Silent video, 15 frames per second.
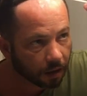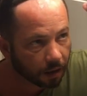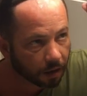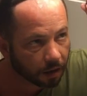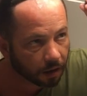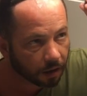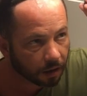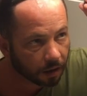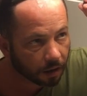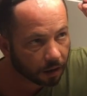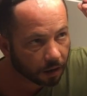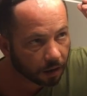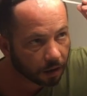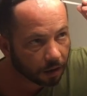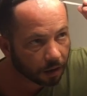
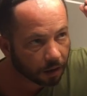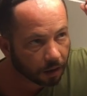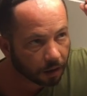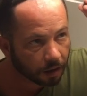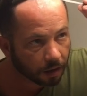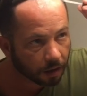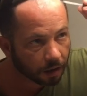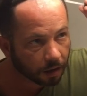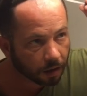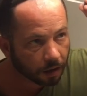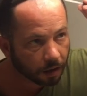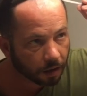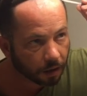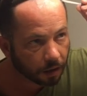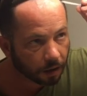
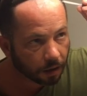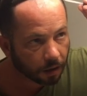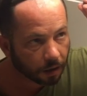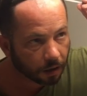(silence)